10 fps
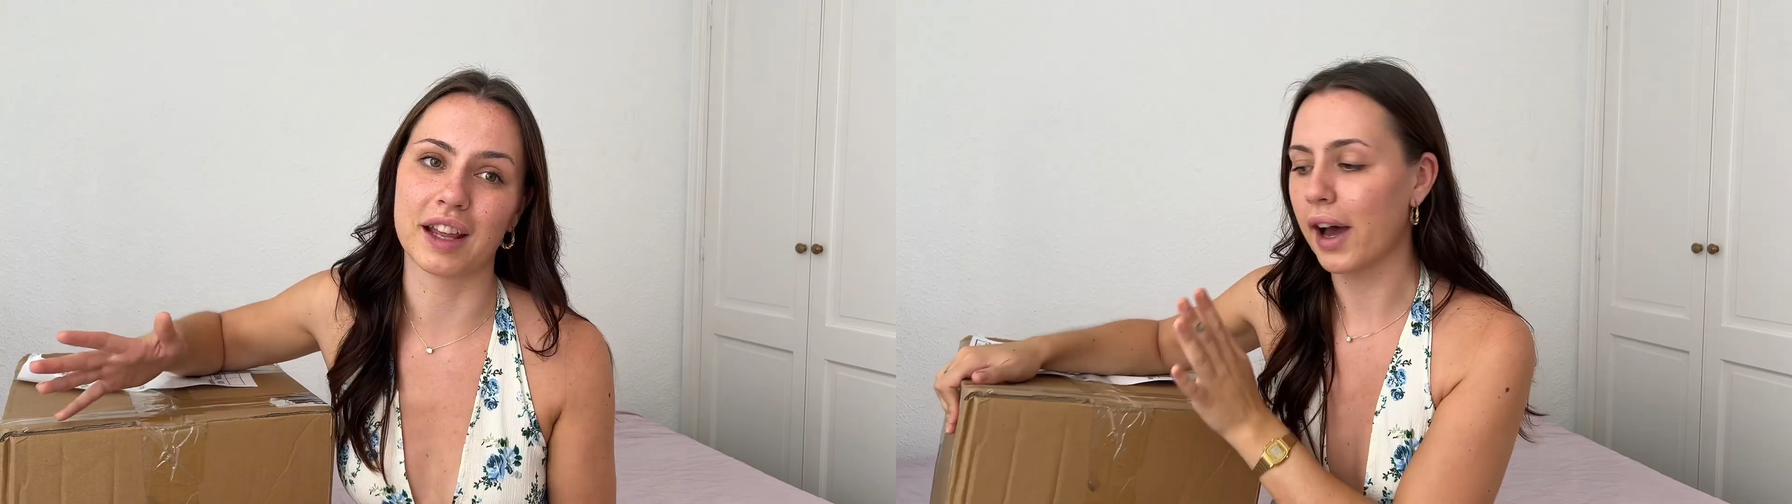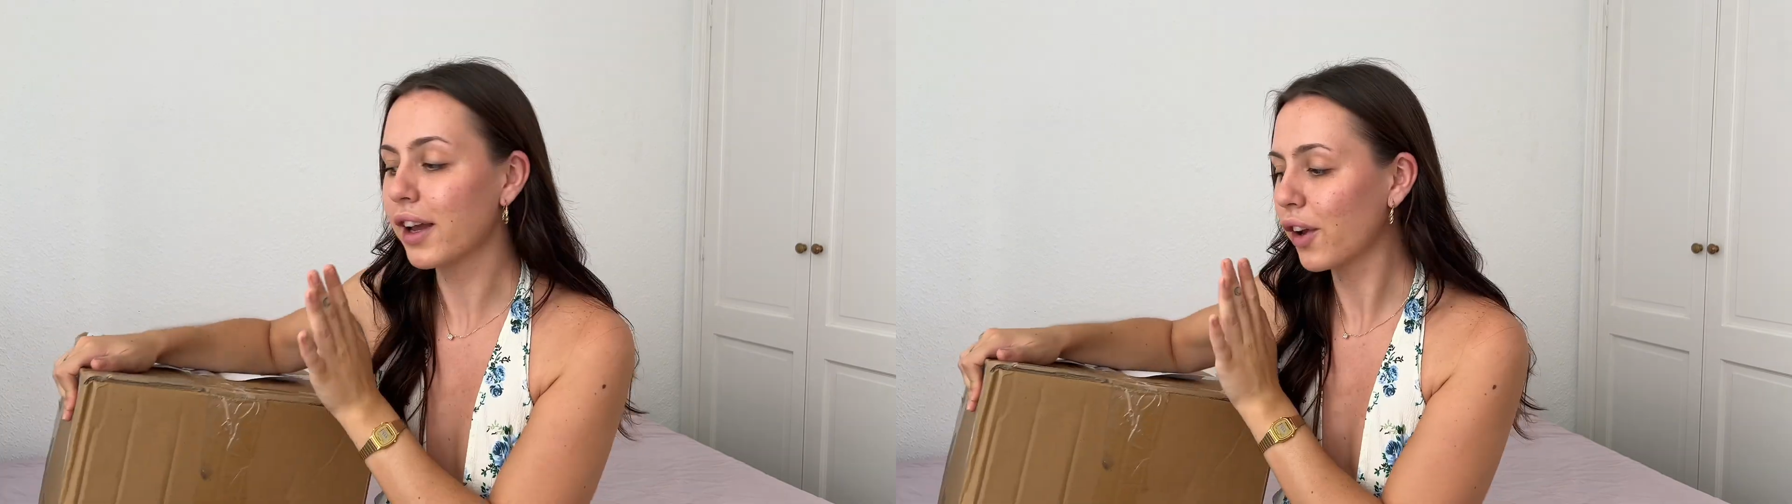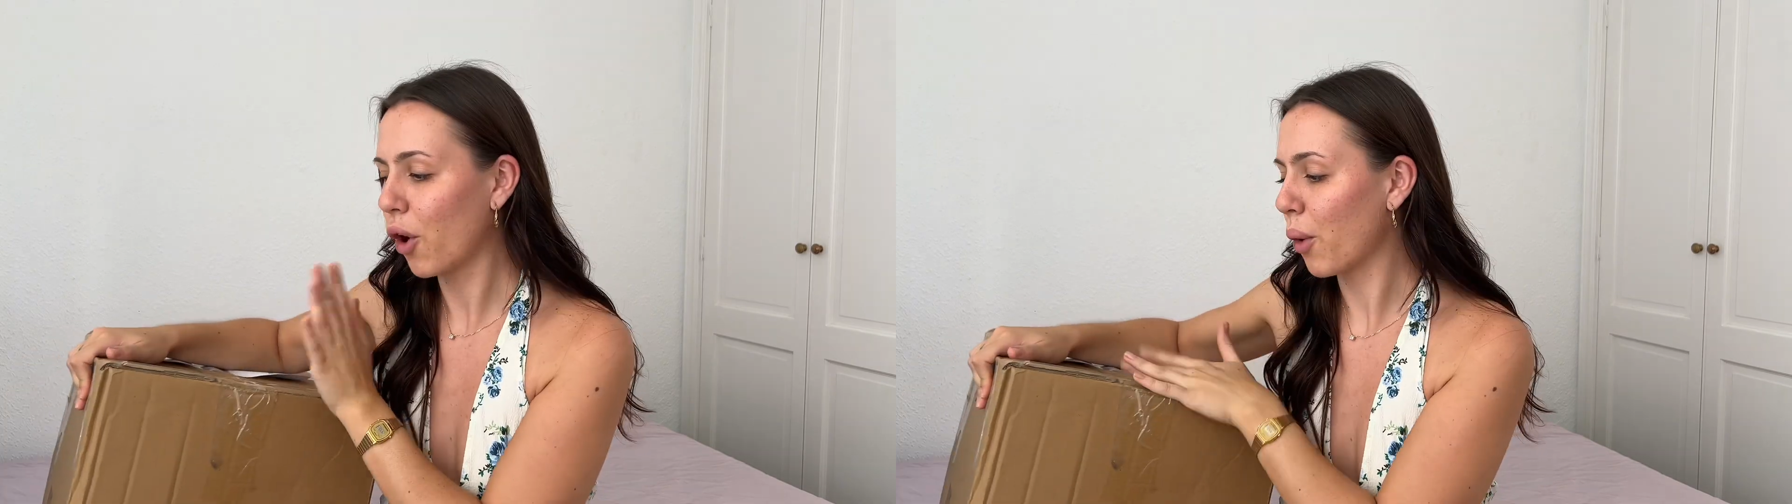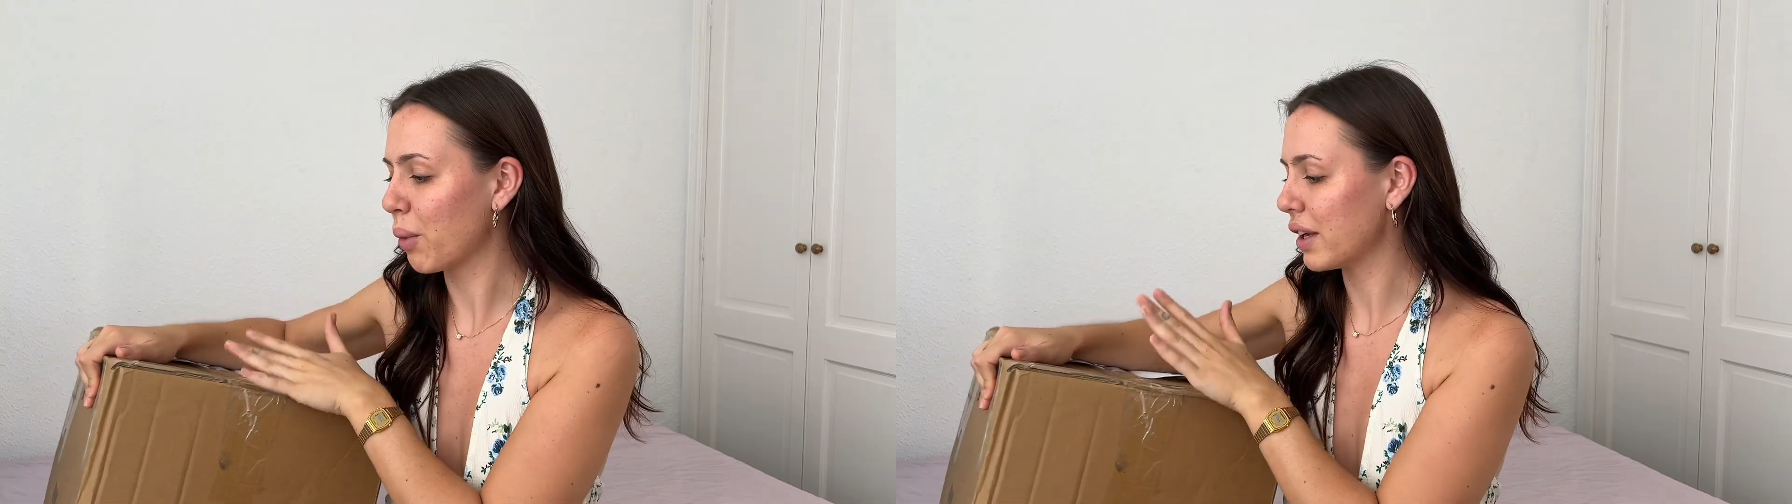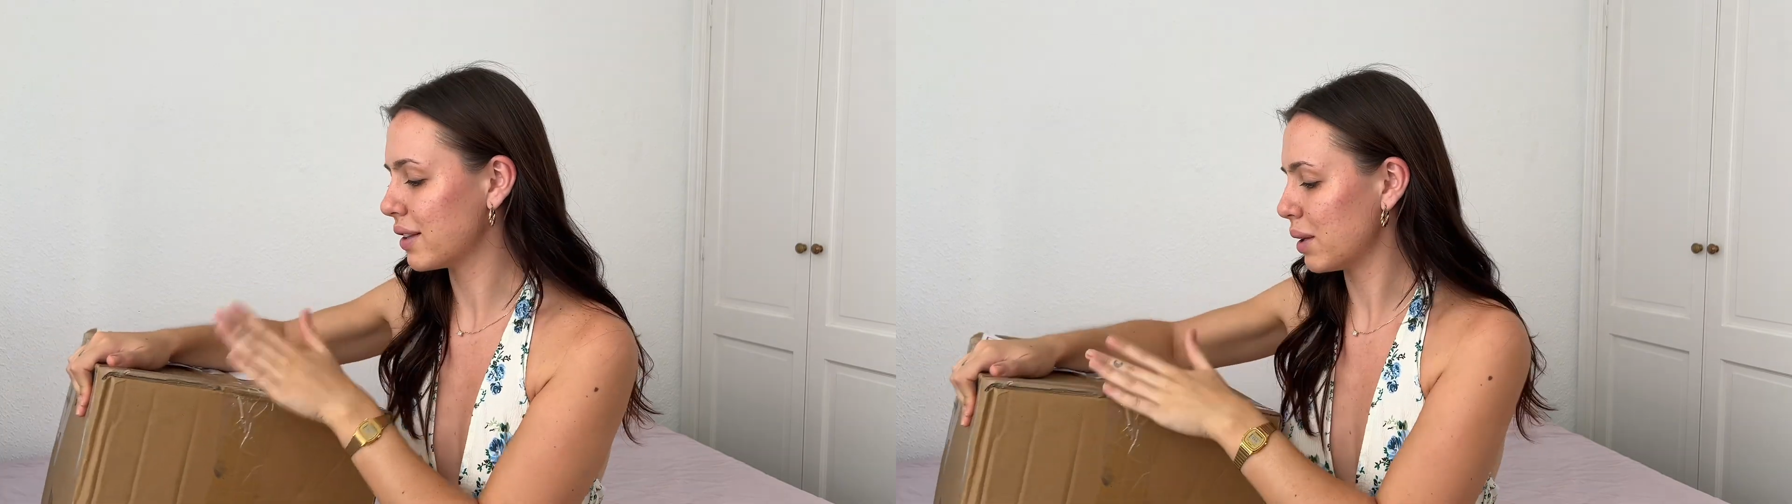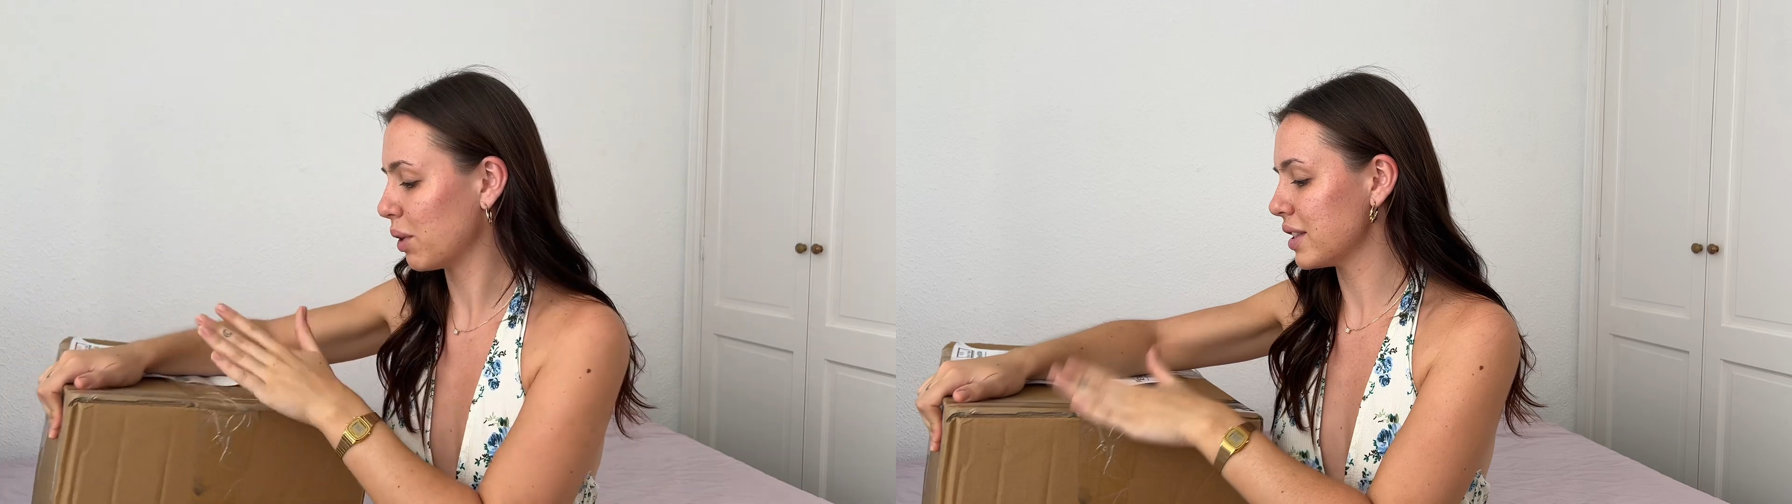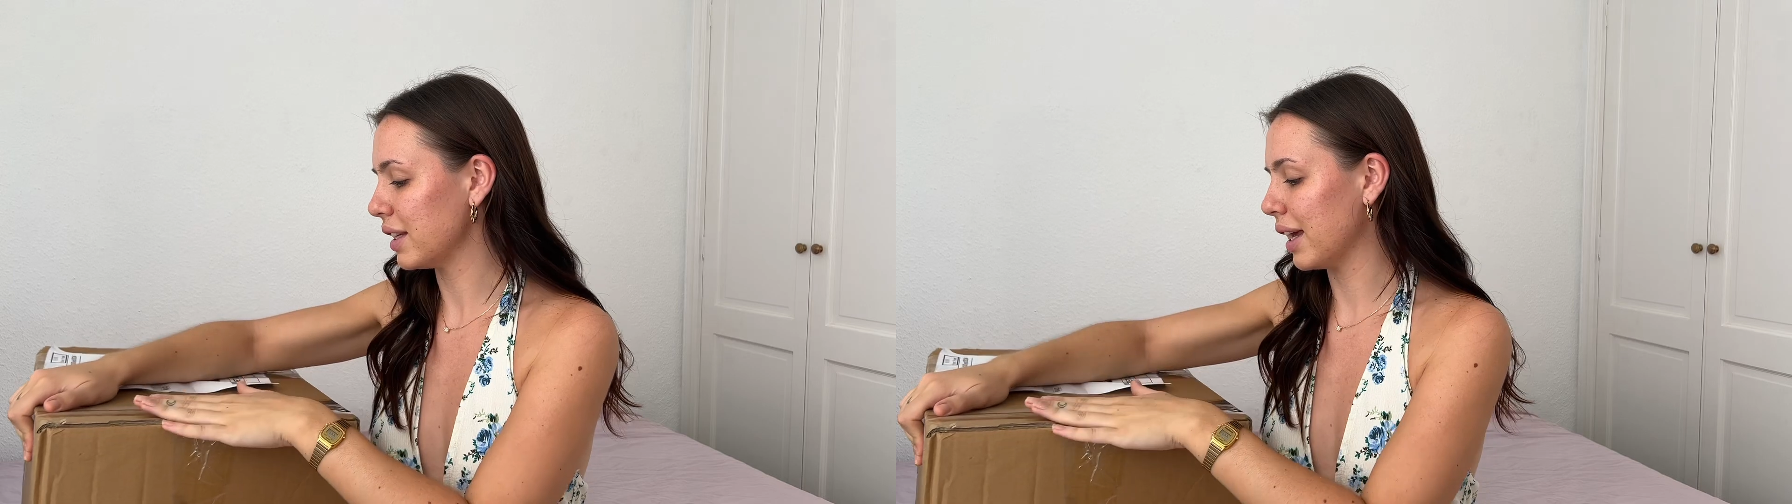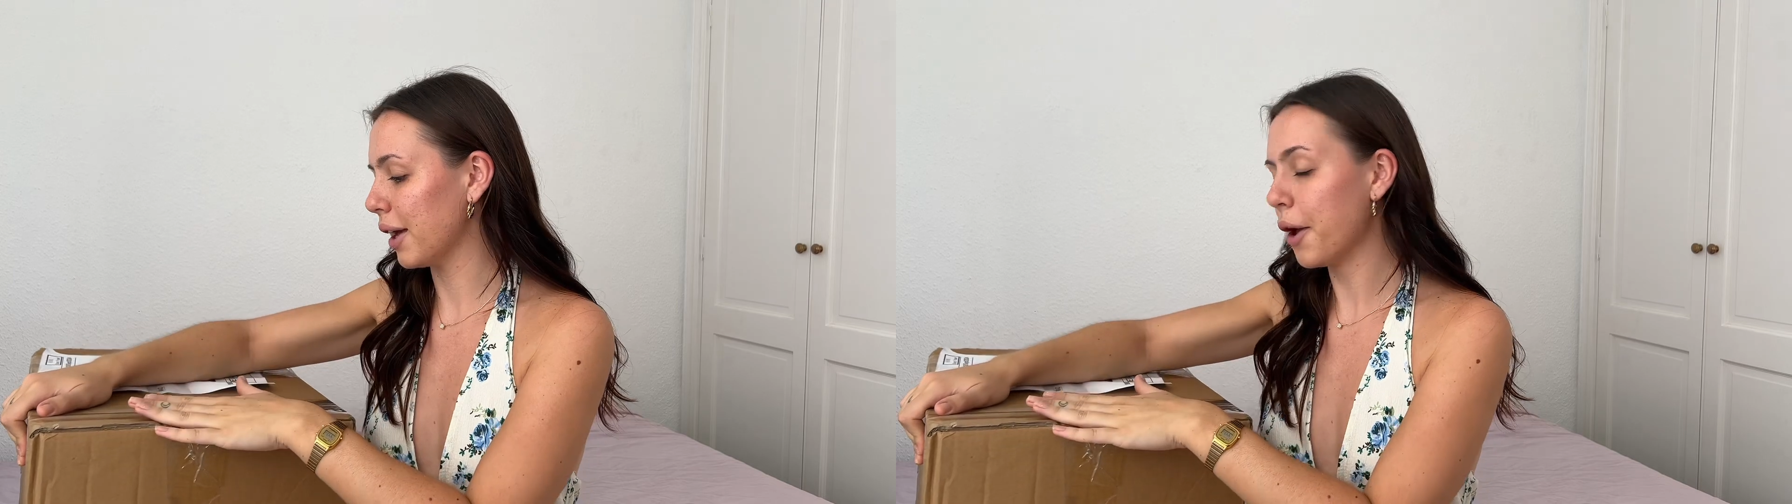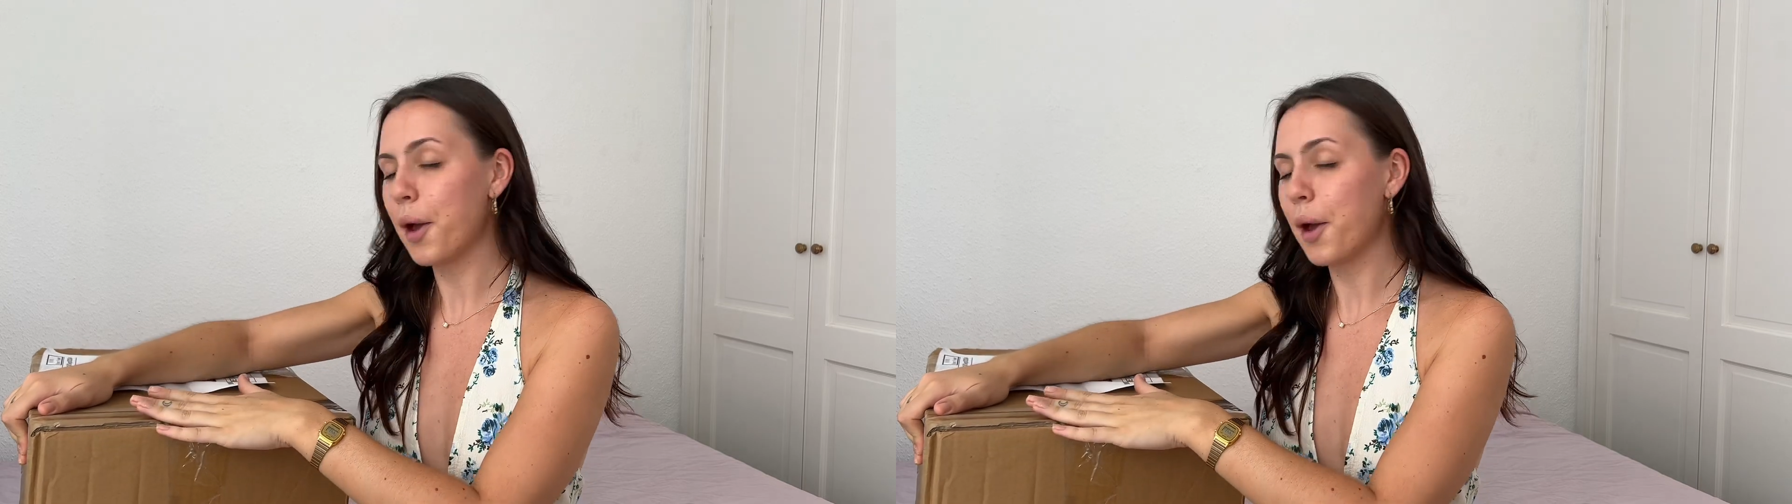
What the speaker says: I can't wait to see what's in here